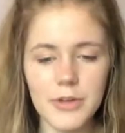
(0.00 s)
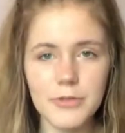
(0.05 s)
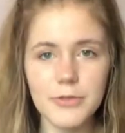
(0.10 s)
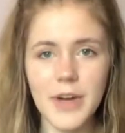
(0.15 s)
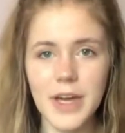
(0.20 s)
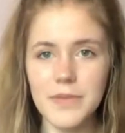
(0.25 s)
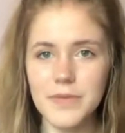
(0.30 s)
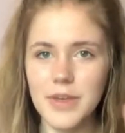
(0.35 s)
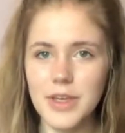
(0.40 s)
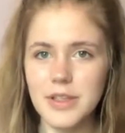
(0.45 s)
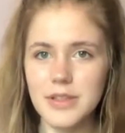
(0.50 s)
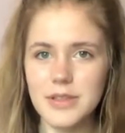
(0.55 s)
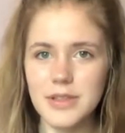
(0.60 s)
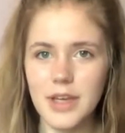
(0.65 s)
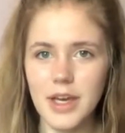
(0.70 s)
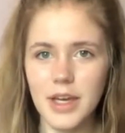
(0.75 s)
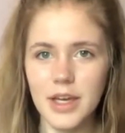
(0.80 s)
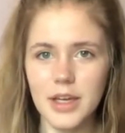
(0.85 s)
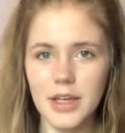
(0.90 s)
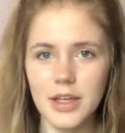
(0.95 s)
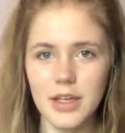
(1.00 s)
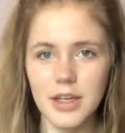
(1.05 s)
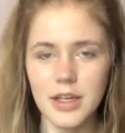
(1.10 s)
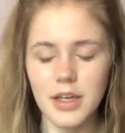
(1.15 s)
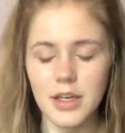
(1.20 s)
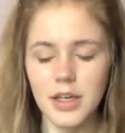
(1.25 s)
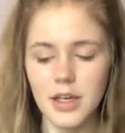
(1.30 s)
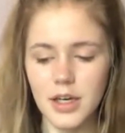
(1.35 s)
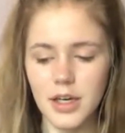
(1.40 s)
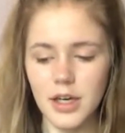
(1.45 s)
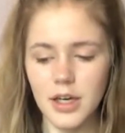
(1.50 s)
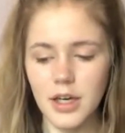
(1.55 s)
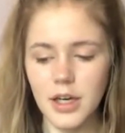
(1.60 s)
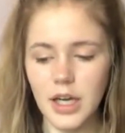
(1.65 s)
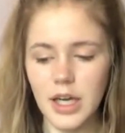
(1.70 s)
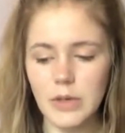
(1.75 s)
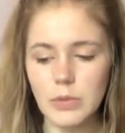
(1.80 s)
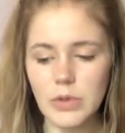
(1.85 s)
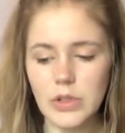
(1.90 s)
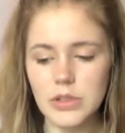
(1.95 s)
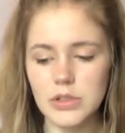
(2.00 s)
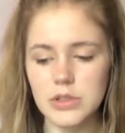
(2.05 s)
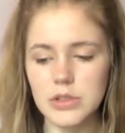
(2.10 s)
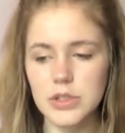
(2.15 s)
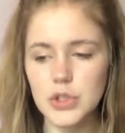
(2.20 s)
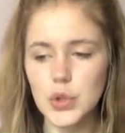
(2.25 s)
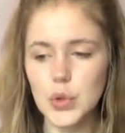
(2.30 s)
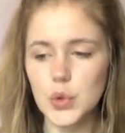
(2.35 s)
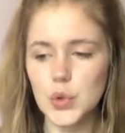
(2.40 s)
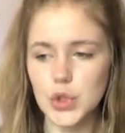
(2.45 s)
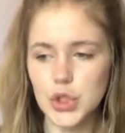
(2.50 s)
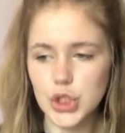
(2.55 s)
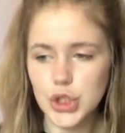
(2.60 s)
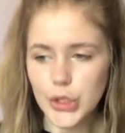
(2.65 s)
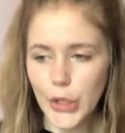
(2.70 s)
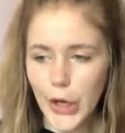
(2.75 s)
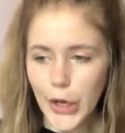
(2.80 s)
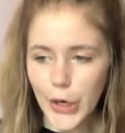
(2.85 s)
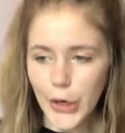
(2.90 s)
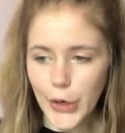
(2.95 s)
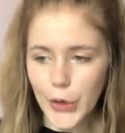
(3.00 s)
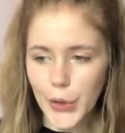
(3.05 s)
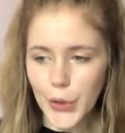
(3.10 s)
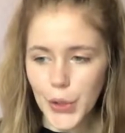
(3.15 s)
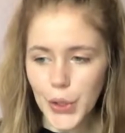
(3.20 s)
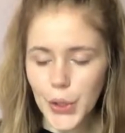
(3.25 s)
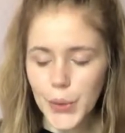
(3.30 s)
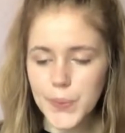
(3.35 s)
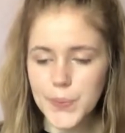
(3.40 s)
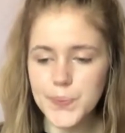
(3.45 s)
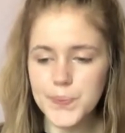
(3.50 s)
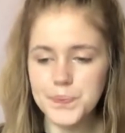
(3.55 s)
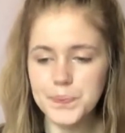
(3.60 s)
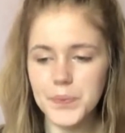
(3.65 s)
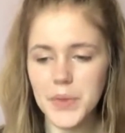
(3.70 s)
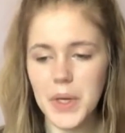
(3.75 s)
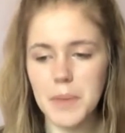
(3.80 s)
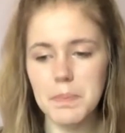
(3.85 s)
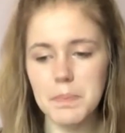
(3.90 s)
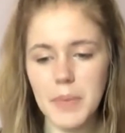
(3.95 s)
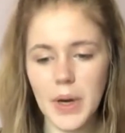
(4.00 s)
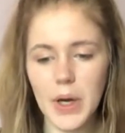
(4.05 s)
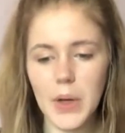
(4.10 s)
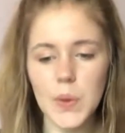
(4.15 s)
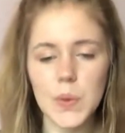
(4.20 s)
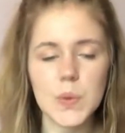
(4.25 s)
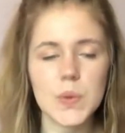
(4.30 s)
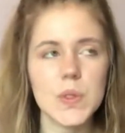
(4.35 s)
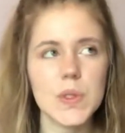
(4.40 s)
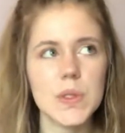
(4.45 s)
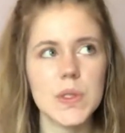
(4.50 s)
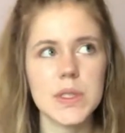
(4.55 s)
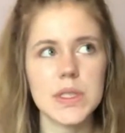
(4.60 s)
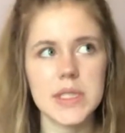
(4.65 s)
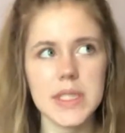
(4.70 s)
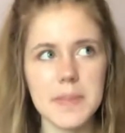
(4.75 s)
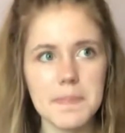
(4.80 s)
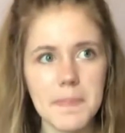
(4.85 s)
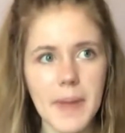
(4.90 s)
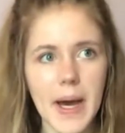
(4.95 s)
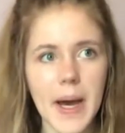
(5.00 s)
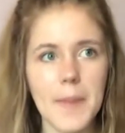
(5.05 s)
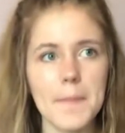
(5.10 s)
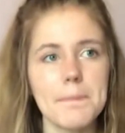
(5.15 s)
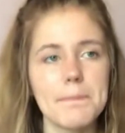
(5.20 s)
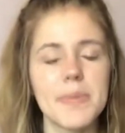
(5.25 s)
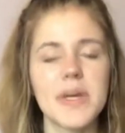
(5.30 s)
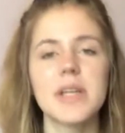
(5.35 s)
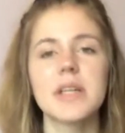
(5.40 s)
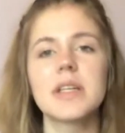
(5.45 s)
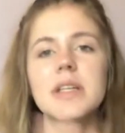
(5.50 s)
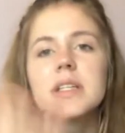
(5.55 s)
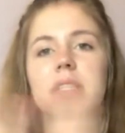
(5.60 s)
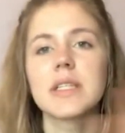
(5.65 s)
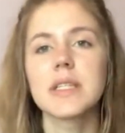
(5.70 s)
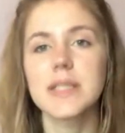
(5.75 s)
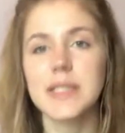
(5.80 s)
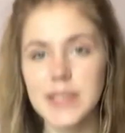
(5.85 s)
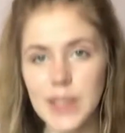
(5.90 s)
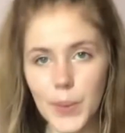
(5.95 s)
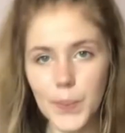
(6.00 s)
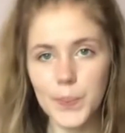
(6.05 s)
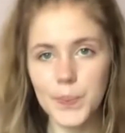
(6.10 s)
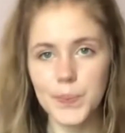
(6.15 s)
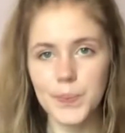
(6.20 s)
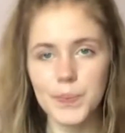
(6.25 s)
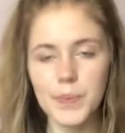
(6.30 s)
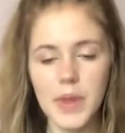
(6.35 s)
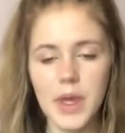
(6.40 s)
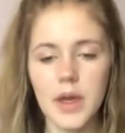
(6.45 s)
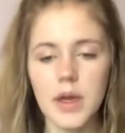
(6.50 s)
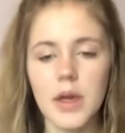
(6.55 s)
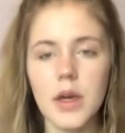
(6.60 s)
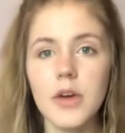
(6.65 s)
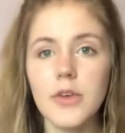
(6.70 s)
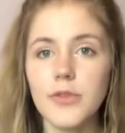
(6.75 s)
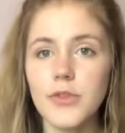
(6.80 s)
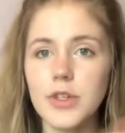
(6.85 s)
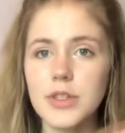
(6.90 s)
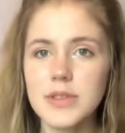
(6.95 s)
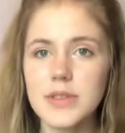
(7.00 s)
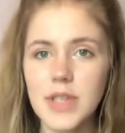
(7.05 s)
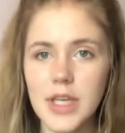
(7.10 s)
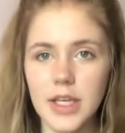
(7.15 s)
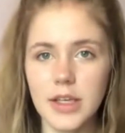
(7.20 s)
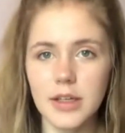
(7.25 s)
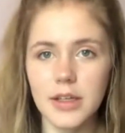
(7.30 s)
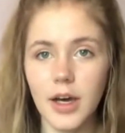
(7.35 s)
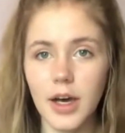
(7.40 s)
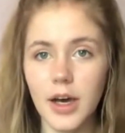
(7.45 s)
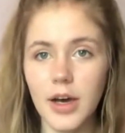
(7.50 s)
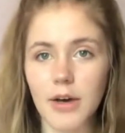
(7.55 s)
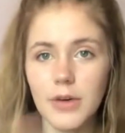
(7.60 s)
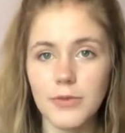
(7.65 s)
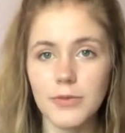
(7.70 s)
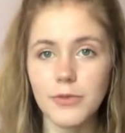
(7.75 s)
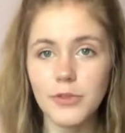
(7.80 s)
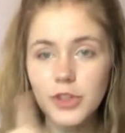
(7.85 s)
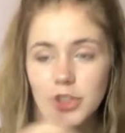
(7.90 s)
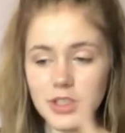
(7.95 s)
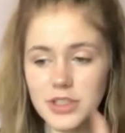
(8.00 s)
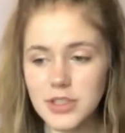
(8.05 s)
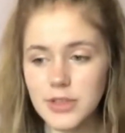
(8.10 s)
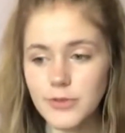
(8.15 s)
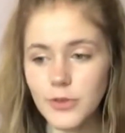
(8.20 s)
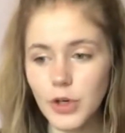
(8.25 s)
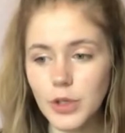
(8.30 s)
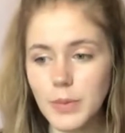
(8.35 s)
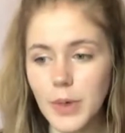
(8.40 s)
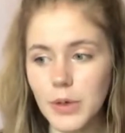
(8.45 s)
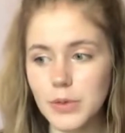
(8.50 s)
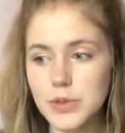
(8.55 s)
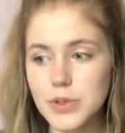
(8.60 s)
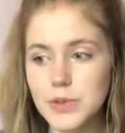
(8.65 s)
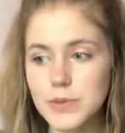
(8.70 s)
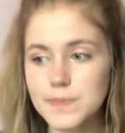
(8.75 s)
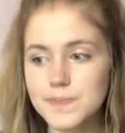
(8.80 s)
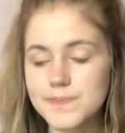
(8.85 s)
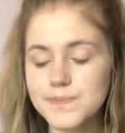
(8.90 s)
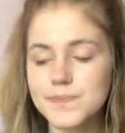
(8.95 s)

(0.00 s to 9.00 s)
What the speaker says: I have 5 things that I want to share about Depop. So, first thing, first and foremost,